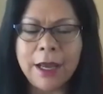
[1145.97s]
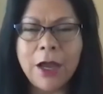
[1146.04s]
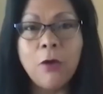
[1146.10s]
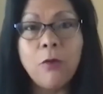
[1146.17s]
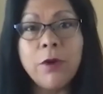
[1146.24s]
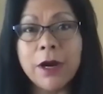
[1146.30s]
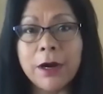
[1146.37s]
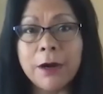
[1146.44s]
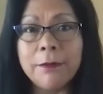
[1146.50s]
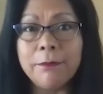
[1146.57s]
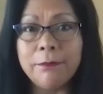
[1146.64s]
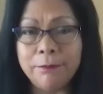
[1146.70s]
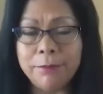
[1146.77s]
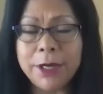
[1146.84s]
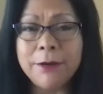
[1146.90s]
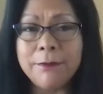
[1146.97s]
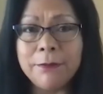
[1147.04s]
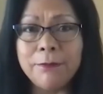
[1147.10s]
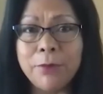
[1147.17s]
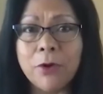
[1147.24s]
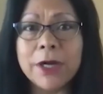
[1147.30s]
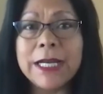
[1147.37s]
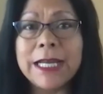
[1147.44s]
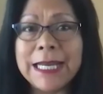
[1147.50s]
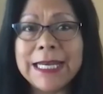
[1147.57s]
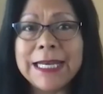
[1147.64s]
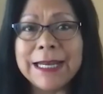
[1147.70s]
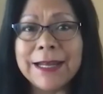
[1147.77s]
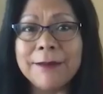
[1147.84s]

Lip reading: we are being born Indian,